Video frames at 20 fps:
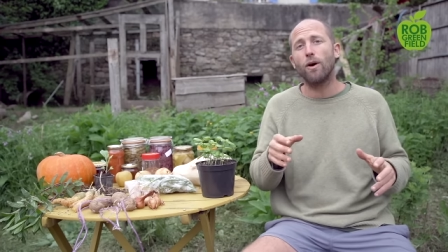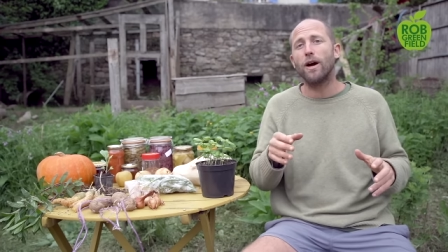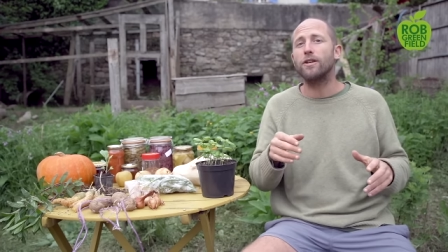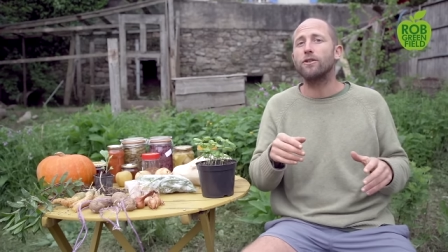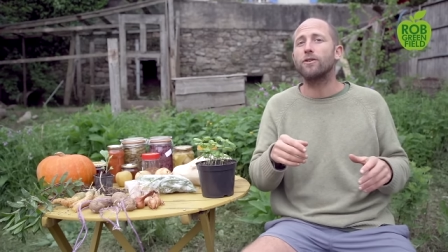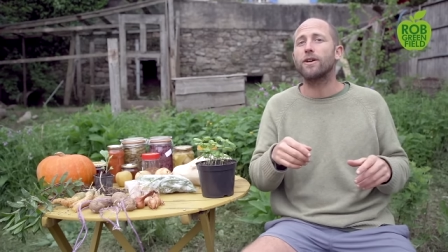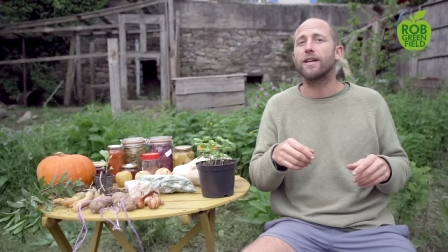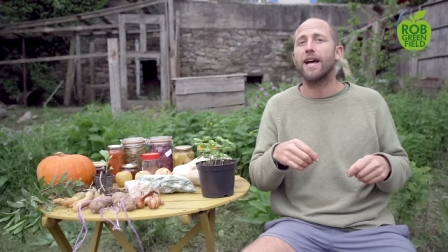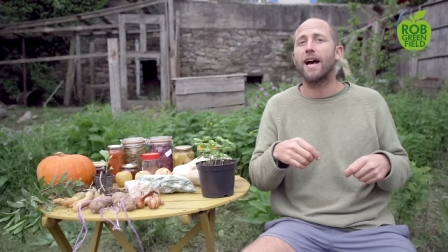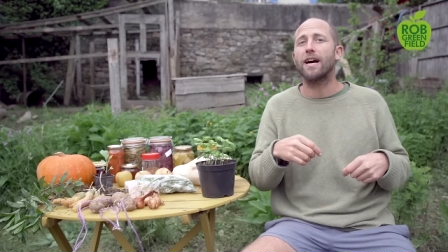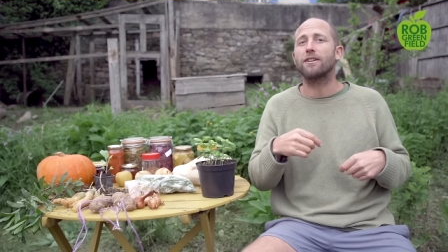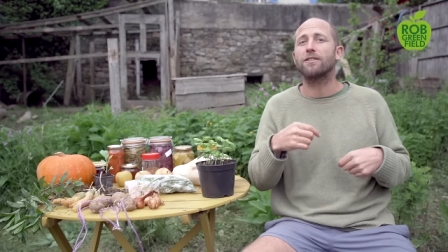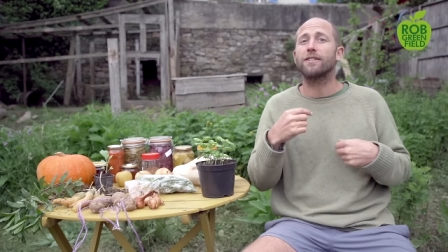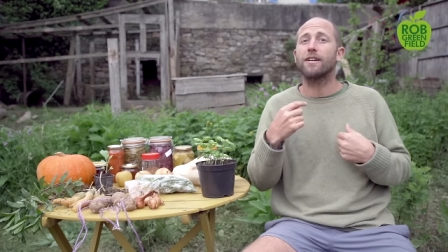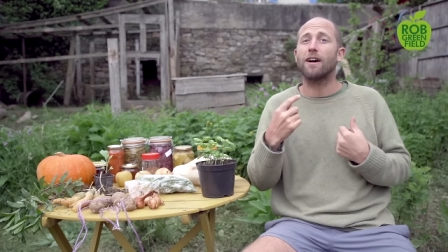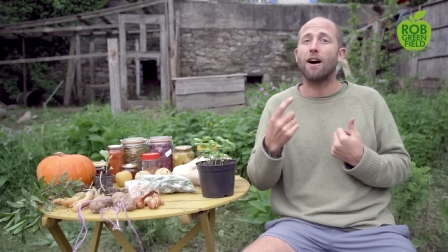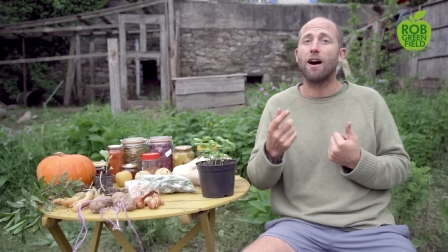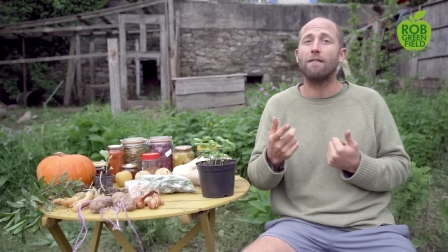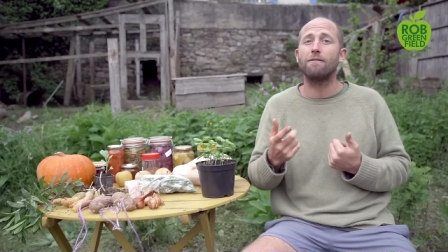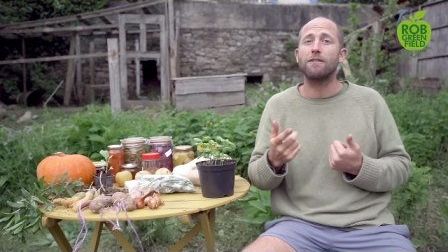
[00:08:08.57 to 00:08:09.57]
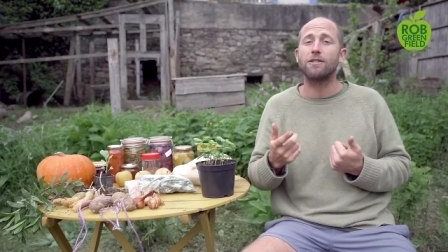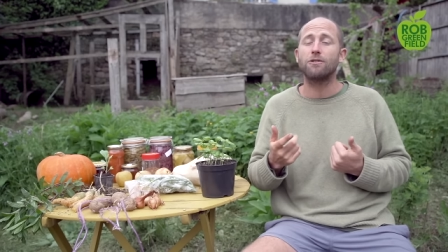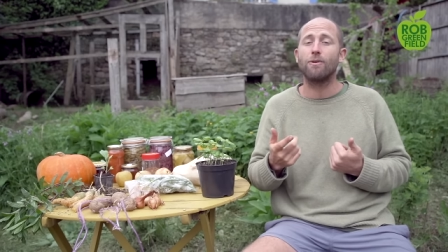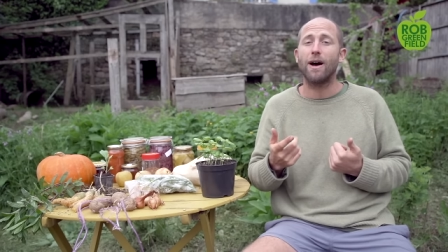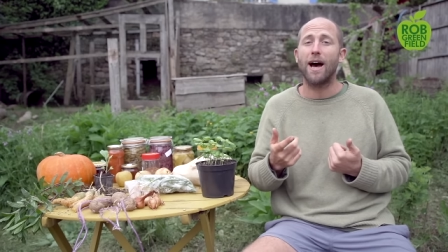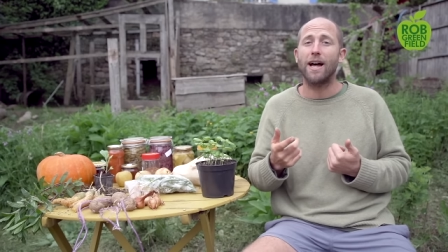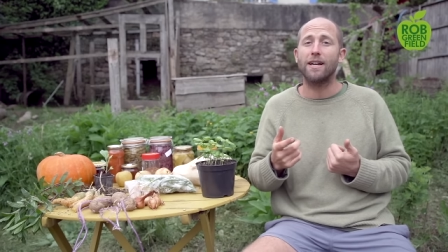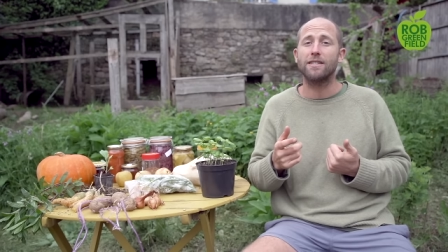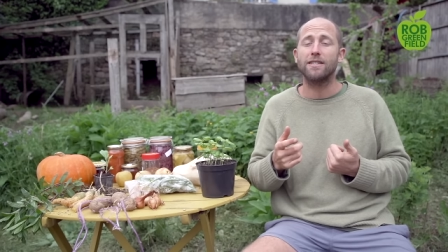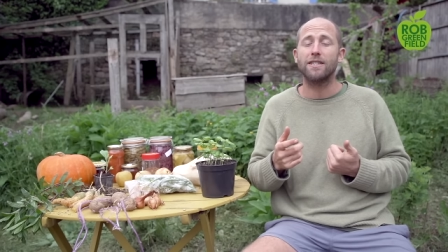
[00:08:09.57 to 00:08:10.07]
and you can actually harvest
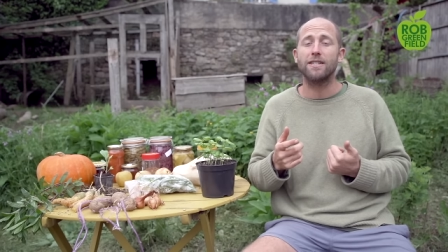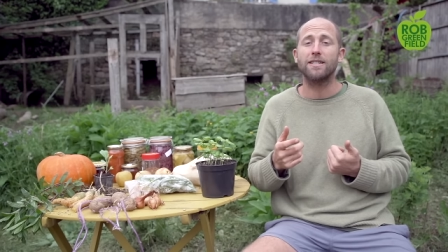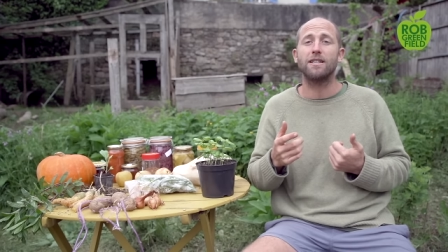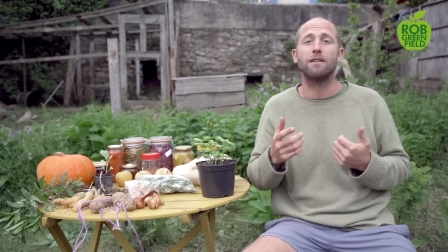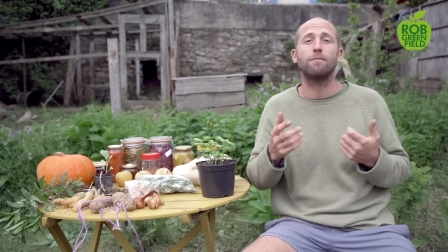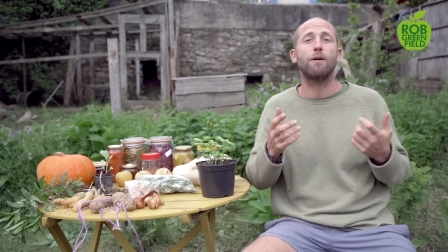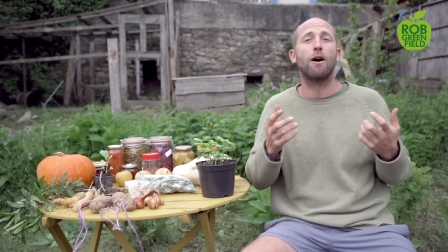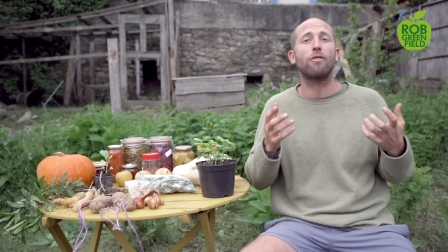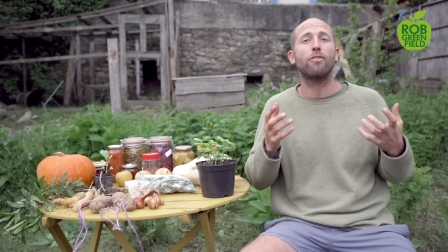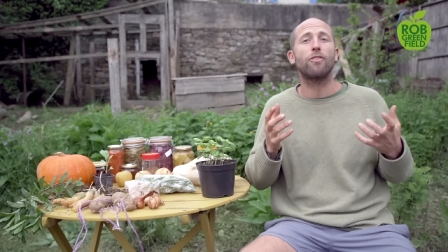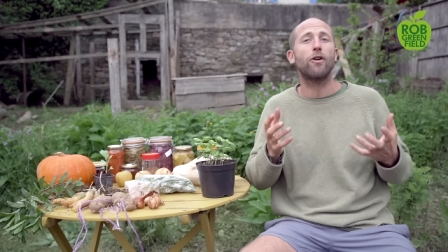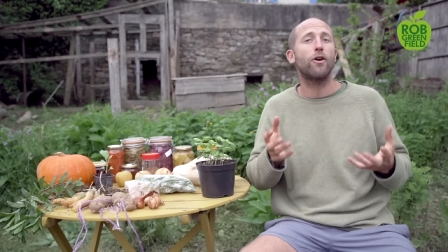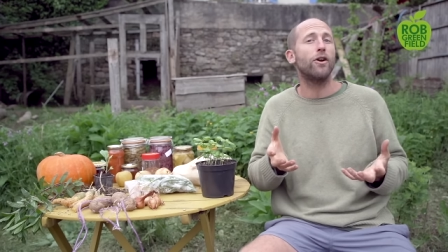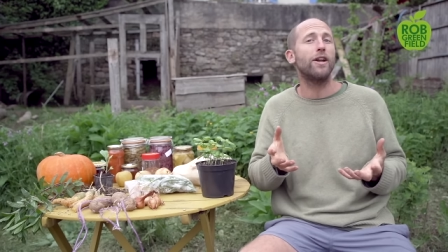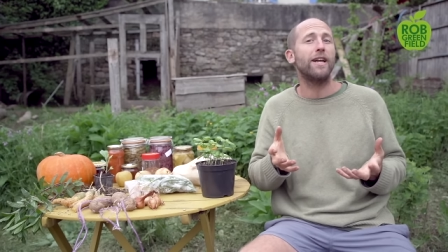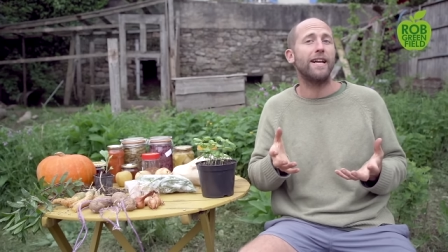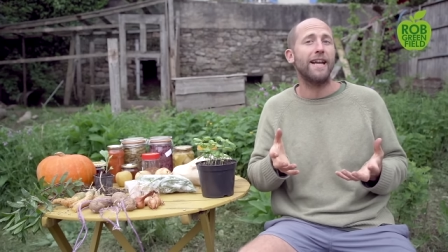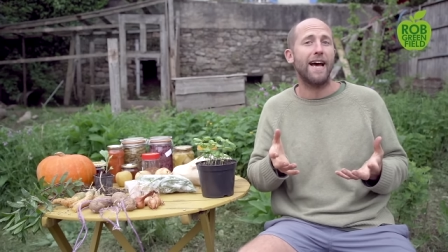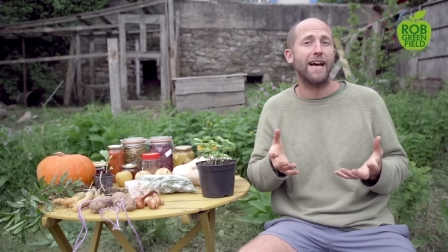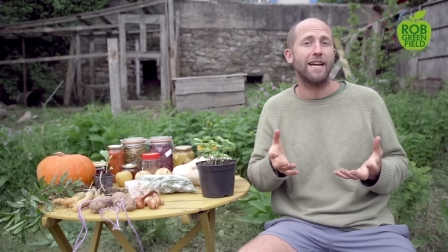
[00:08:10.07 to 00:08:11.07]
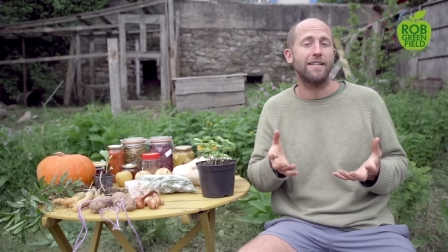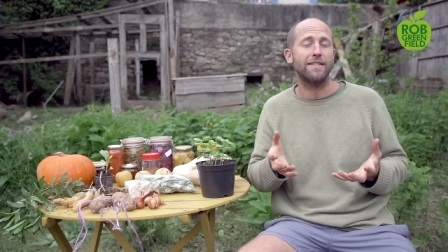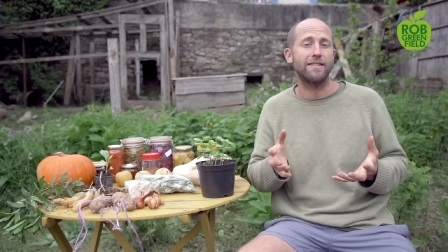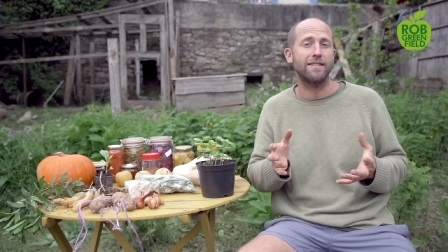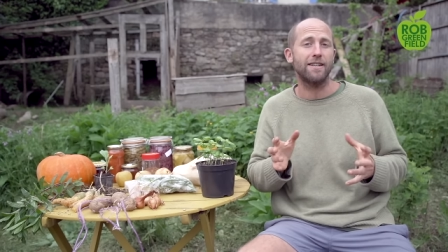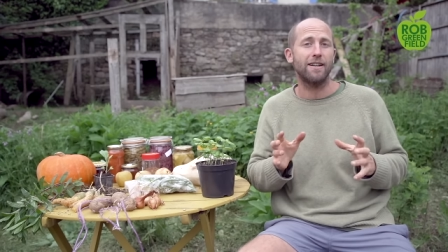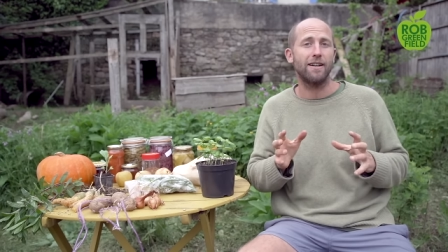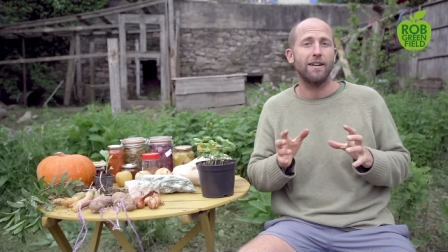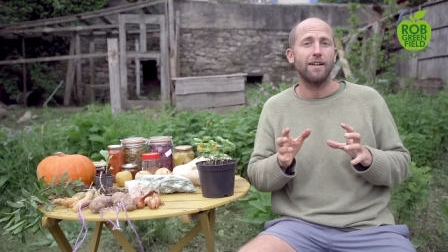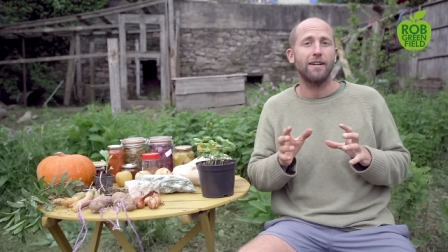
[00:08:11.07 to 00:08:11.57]
radishes in about 30 days.